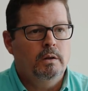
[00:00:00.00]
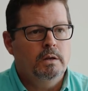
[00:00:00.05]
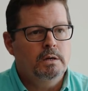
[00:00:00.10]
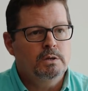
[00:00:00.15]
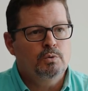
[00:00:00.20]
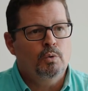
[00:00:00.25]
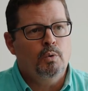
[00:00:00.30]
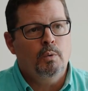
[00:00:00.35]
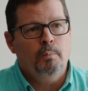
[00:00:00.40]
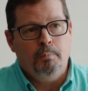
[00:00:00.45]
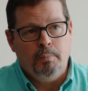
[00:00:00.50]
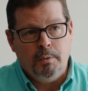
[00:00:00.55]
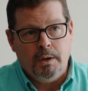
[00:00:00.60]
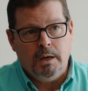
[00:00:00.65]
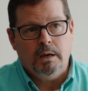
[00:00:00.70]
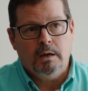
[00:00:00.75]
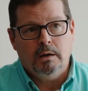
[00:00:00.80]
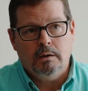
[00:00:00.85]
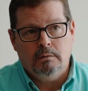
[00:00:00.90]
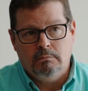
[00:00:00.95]
These were
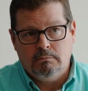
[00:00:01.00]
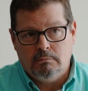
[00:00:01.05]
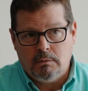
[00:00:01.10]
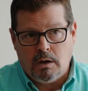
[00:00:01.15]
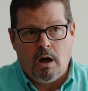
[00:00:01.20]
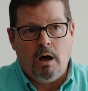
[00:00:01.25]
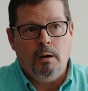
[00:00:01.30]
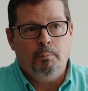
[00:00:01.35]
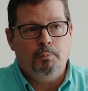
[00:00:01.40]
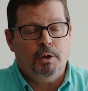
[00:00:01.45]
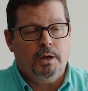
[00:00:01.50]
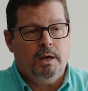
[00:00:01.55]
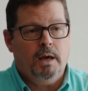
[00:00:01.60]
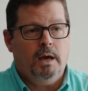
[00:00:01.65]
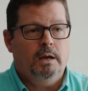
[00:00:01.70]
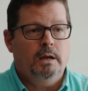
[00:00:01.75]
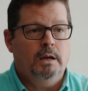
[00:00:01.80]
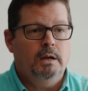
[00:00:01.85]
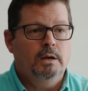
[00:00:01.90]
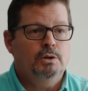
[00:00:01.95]
big,
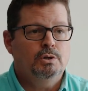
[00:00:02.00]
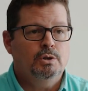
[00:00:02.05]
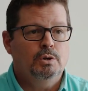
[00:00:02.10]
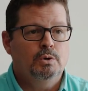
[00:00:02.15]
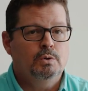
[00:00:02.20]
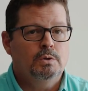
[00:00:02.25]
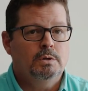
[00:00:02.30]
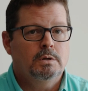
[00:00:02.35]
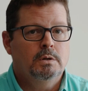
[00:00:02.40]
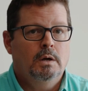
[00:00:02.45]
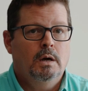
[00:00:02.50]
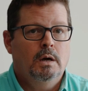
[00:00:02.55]
complicated issues,